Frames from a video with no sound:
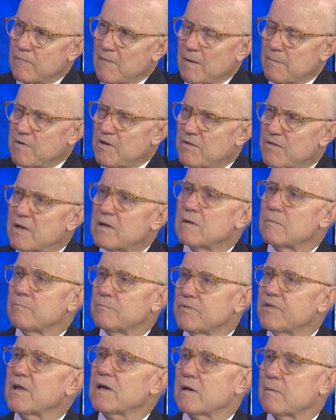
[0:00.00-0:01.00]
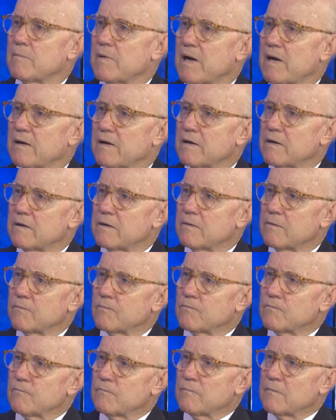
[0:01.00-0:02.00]
I mean, think, think about it.
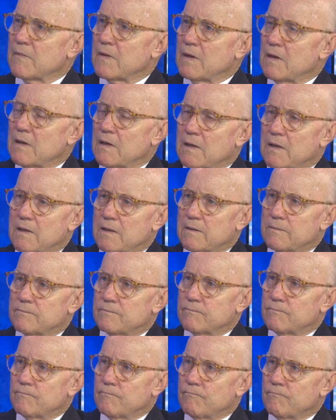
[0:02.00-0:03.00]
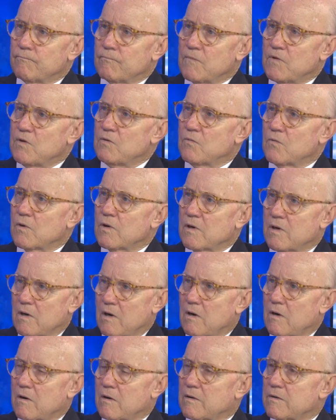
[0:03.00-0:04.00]
Uh, you work
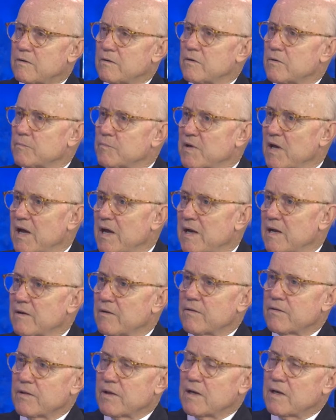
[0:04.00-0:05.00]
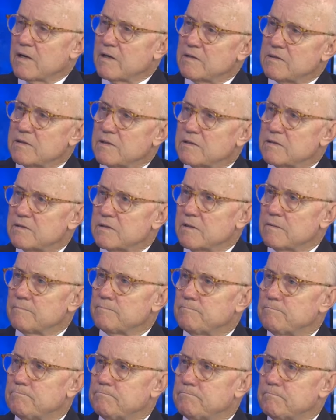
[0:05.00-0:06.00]
hard to obtain things, and some
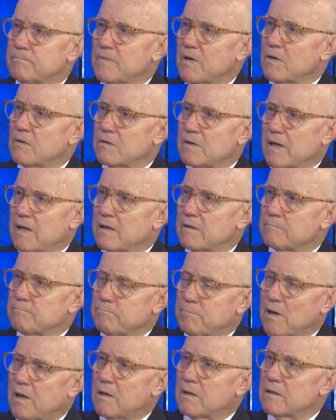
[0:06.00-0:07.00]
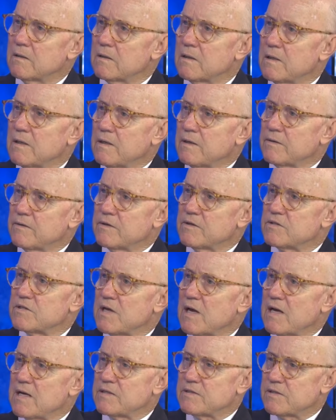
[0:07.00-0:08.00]
no count punk
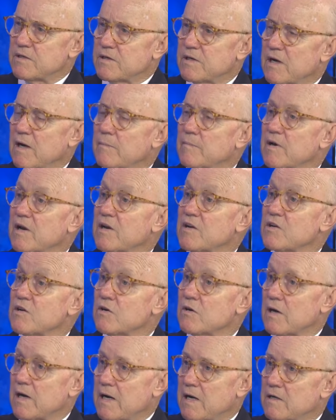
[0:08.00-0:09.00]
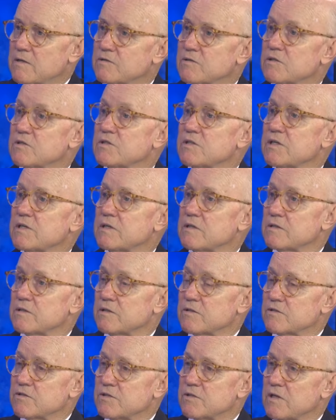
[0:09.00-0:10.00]
decides they're coming in your house to steal
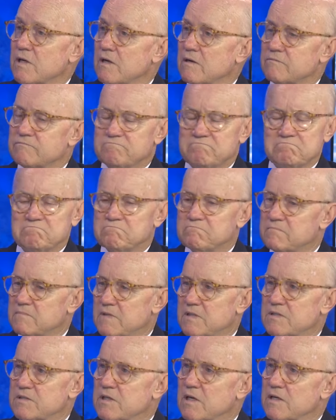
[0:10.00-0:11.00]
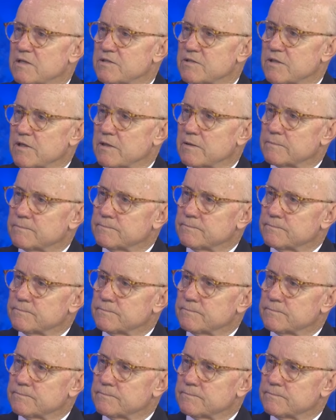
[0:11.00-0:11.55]
your stuff. Disgusting.